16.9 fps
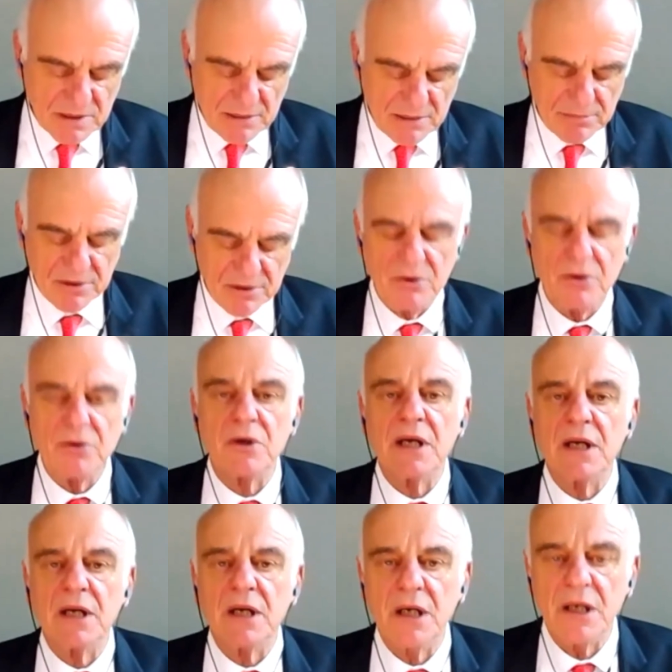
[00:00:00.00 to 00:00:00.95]
Papua New
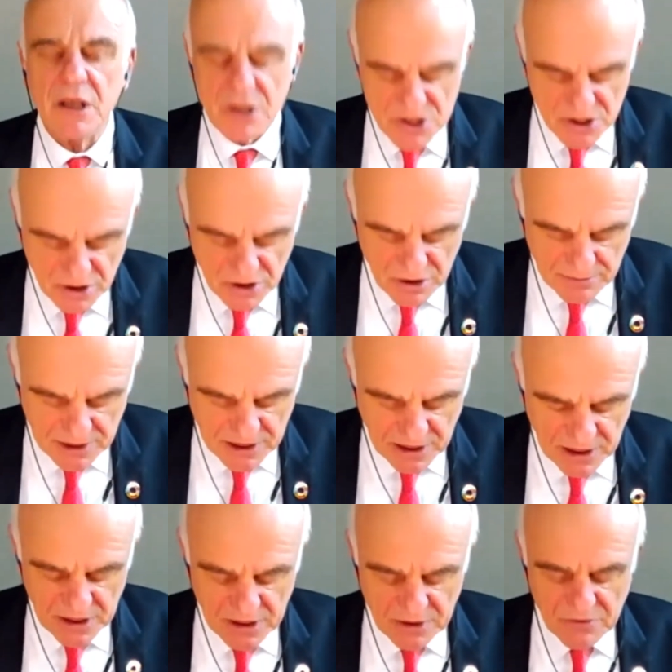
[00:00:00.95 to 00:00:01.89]
Guinea, Solomon
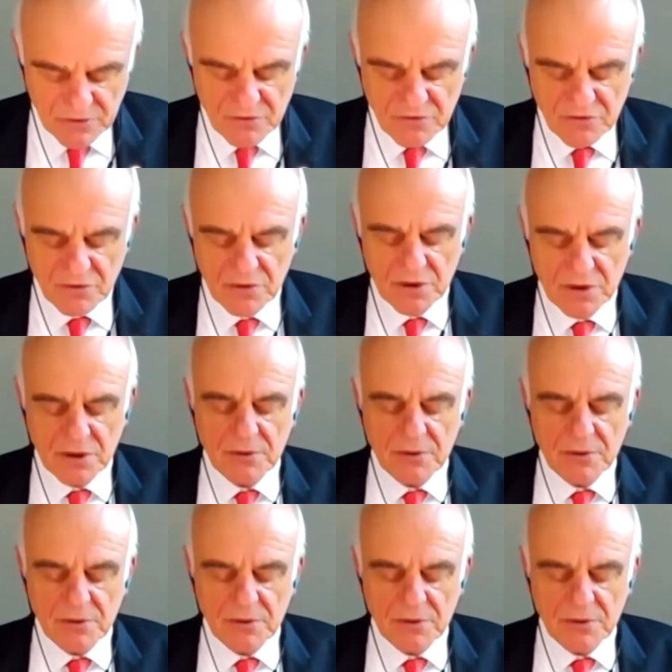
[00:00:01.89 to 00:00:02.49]
Islands,